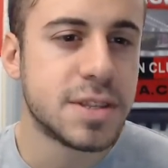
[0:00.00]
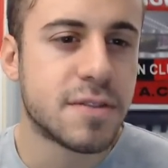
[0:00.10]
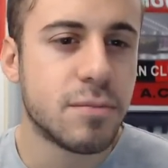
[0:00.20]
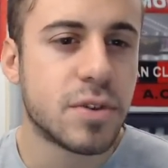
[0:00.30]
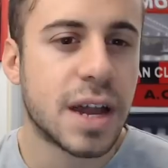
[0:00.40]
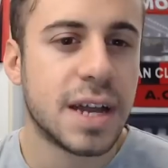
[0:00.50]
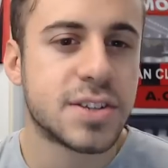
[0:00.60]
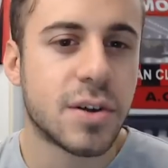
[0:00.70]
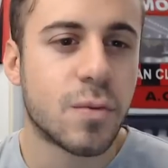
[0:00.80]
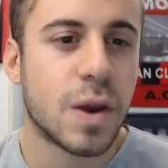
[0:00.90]
comments from
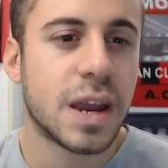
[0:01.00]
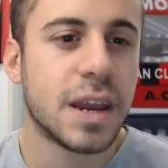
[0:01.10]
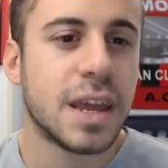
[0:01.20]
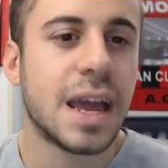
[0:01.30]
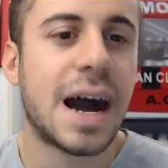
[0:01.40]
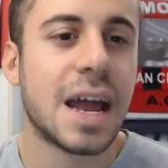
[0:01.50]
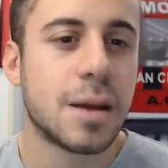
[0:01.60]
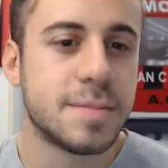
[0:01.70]
you guys already.